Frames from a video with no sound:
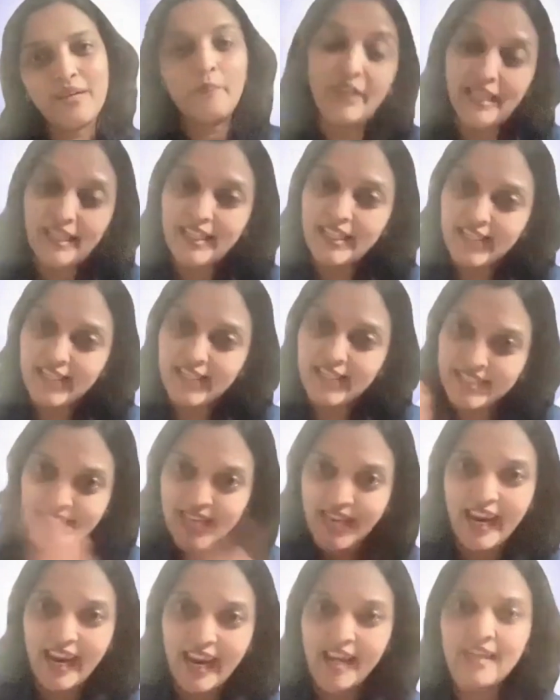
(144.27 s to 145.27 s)
The link is
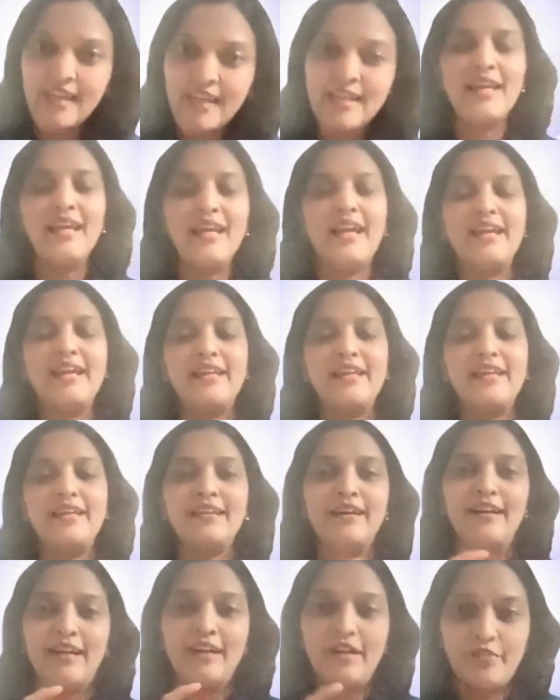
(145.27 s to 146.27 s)
again in
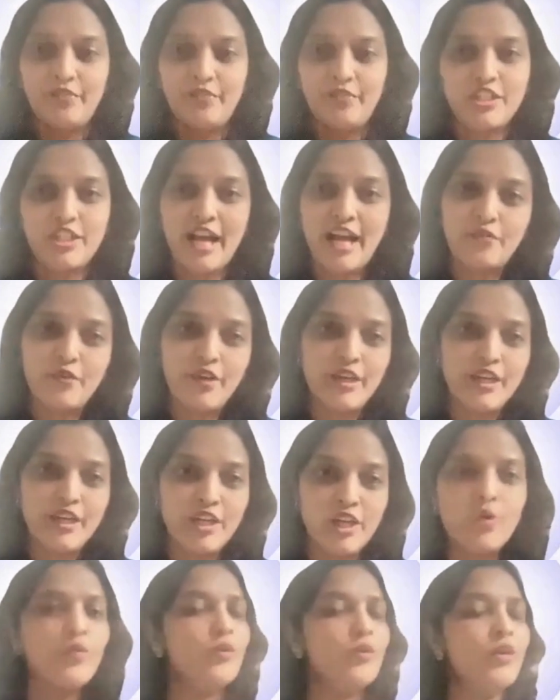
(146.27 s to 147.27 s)
the chat
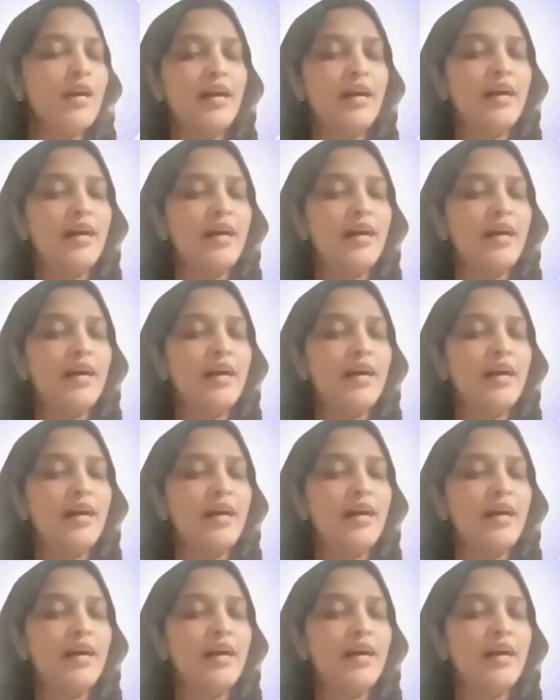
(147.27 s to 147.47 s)
window,